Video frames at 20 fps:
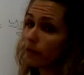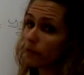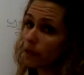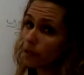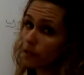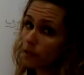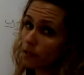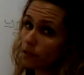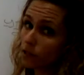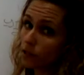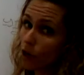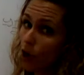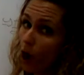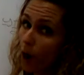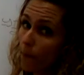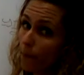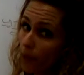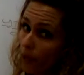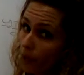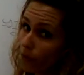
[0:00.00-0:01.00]
that does
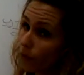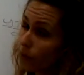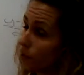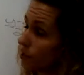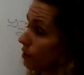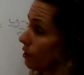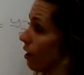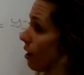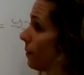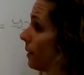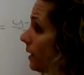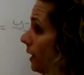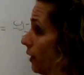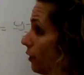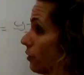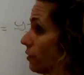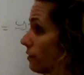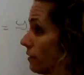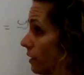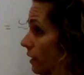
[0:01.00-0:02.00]
not make the
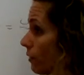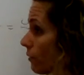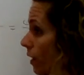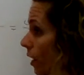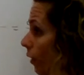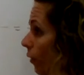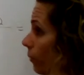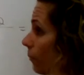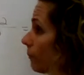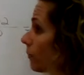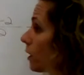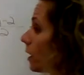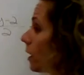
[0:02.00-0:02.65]
denominator 0,